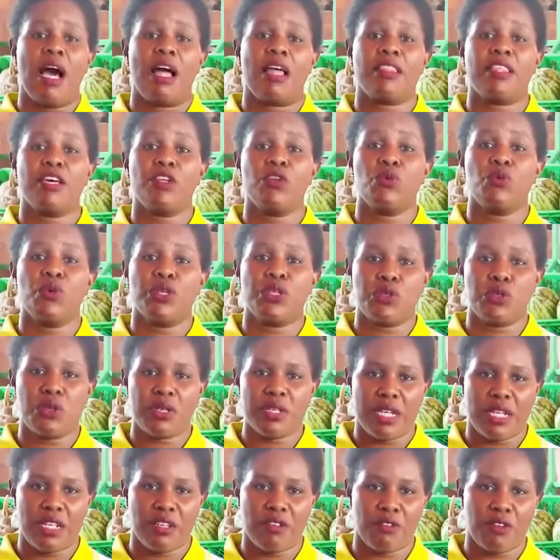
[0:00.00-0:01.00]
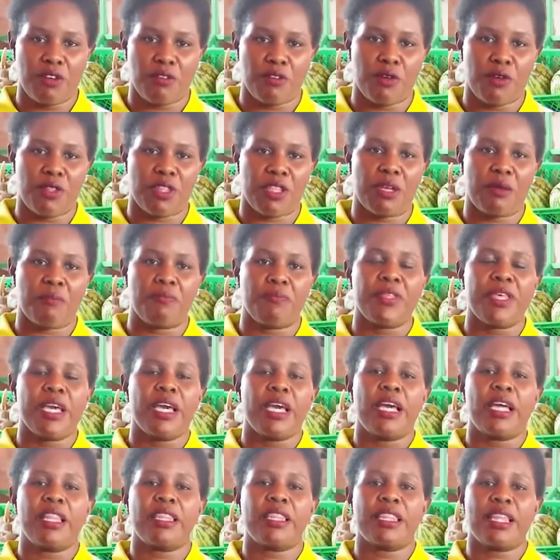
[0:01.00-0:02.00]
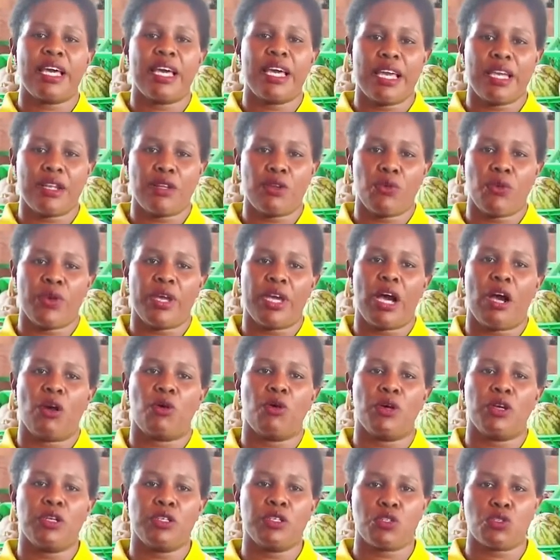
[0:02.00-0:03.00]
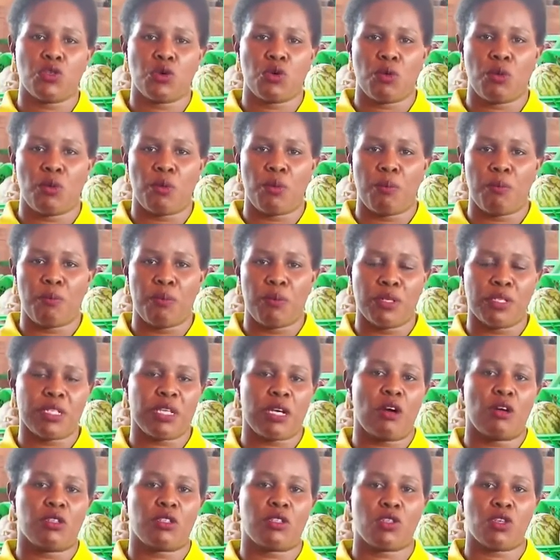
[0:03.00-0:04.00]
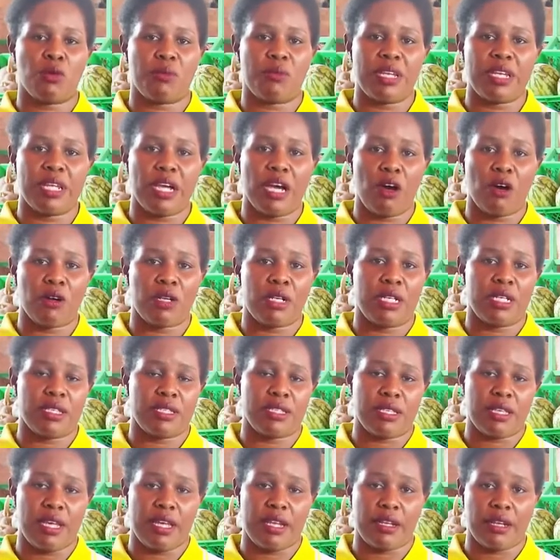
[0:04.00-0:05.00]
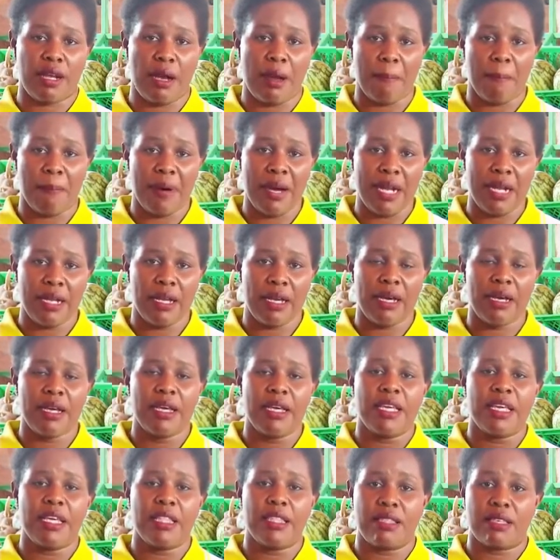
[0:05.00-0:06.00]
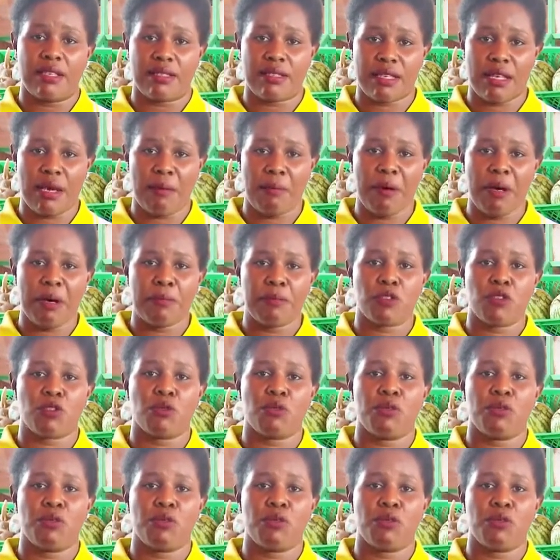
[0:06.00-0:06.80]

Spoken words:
and then we do deliver for them. And then we are going to put out so many outlets here in Kampala, in the suburbs,